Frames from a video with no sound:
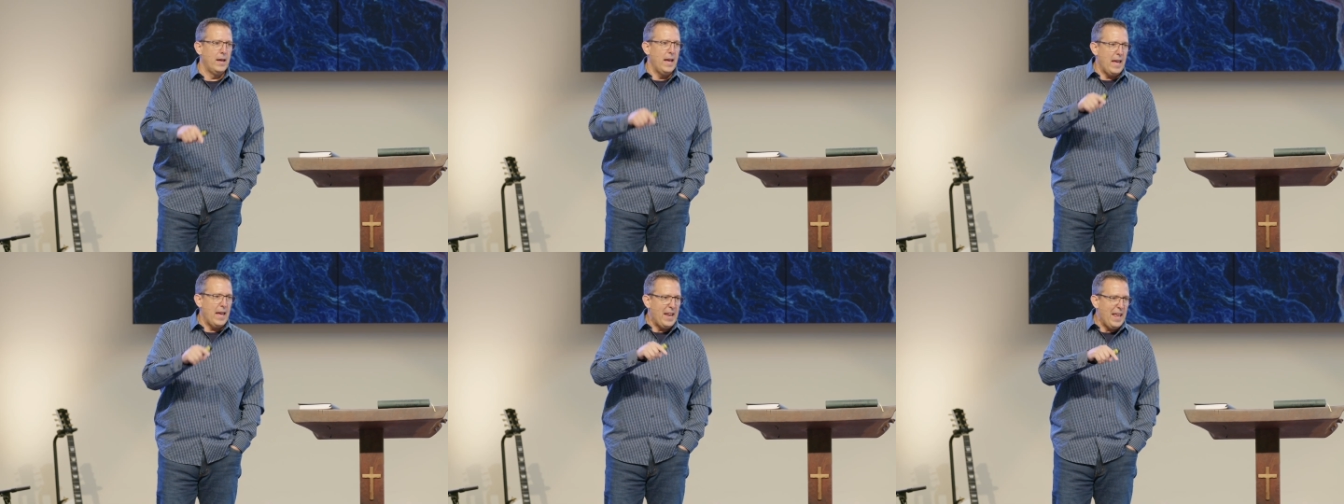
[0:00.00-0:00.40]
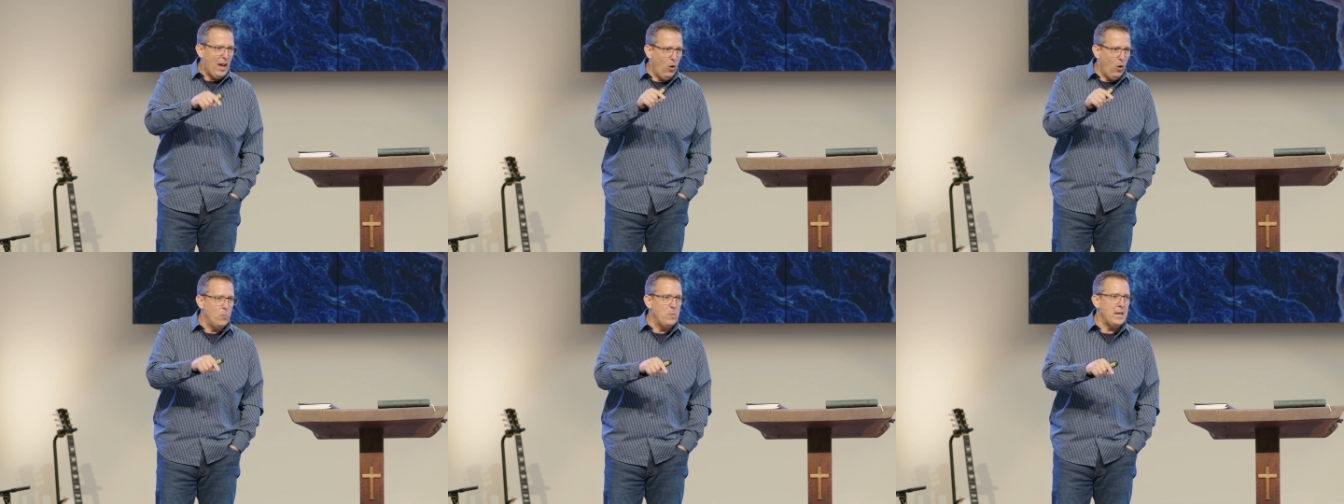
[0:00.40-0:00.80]
and
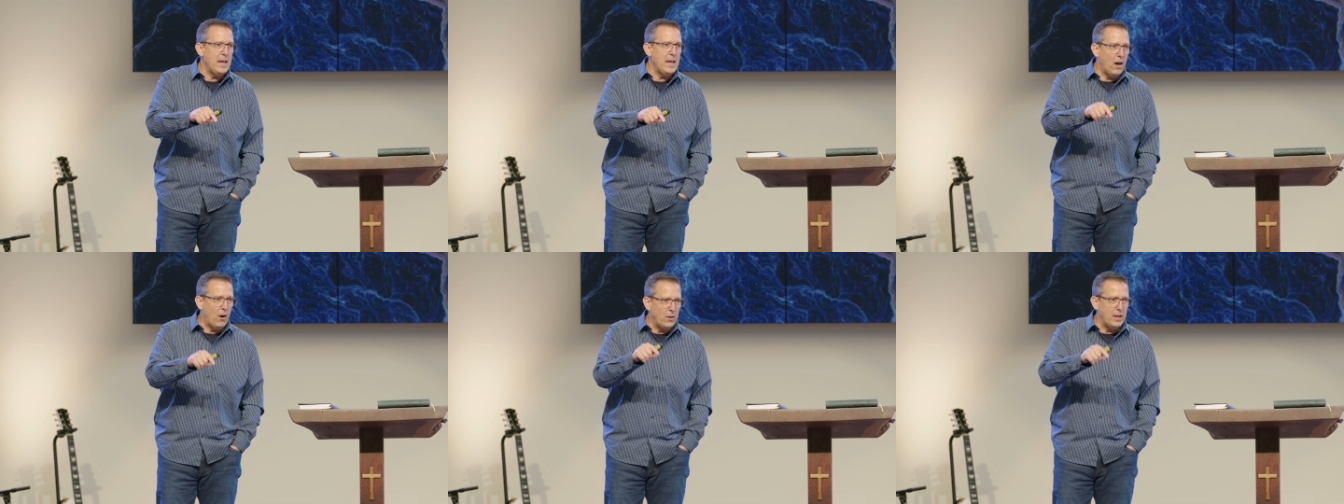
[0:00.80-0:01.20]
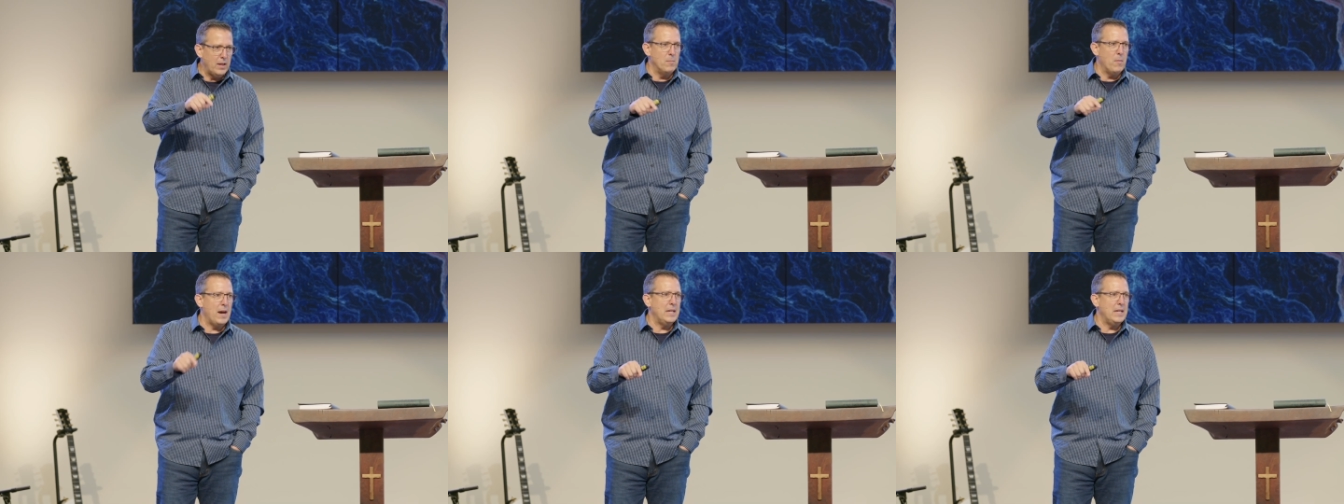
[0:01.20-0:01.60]
help me out in
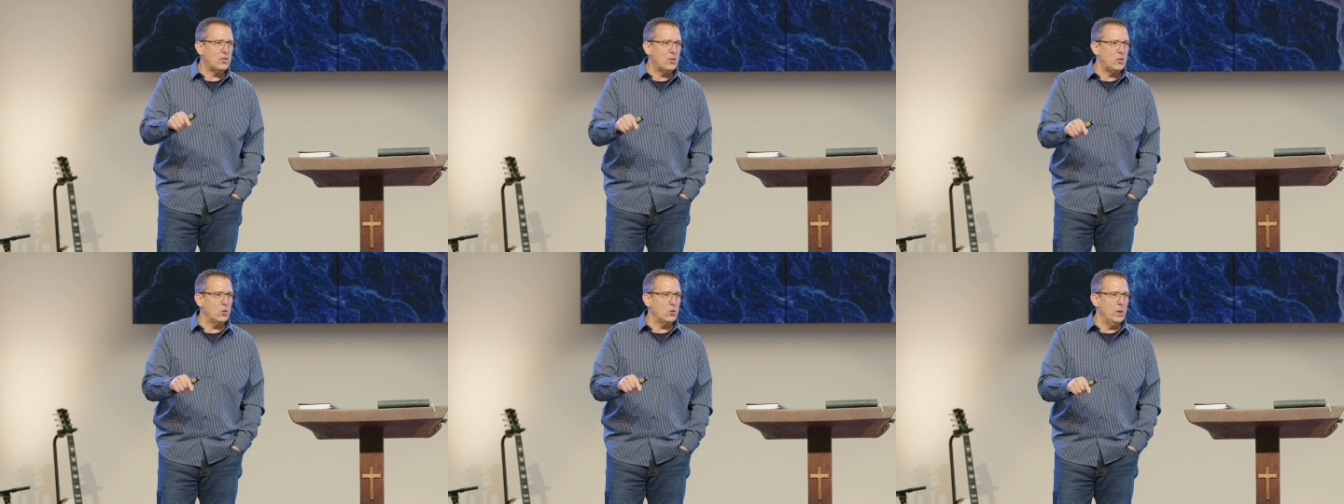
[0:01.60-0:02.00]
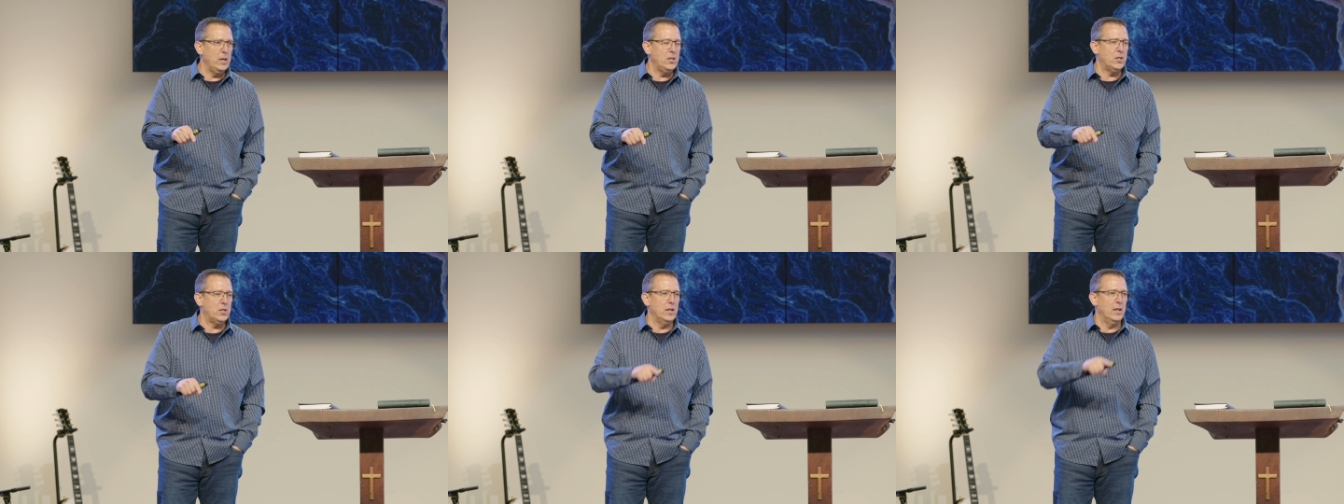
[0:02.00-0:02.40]
my
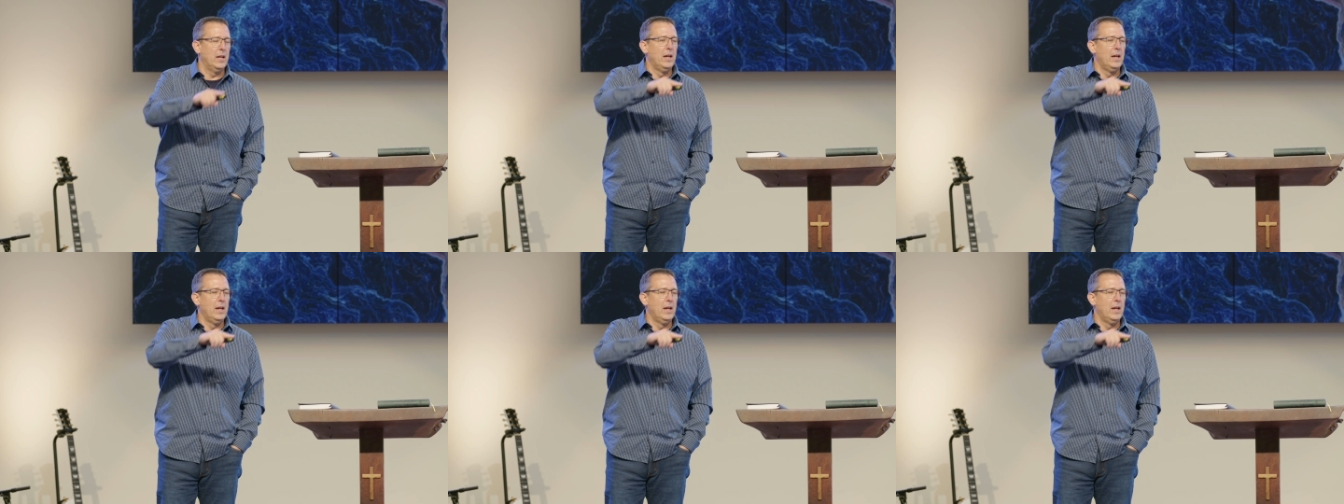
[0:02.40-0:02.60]
situation,